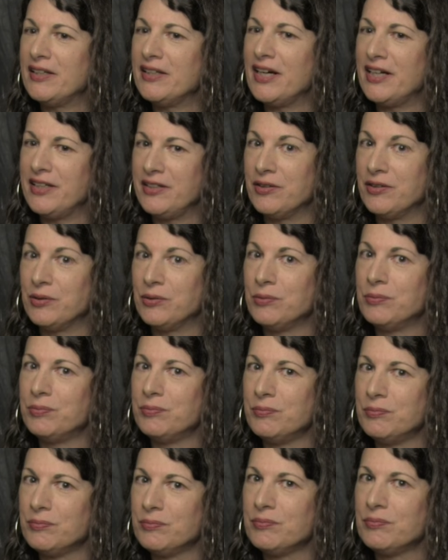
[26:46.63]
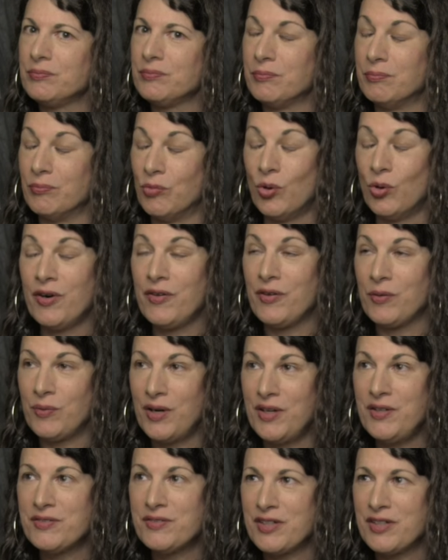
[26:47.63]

I know more than one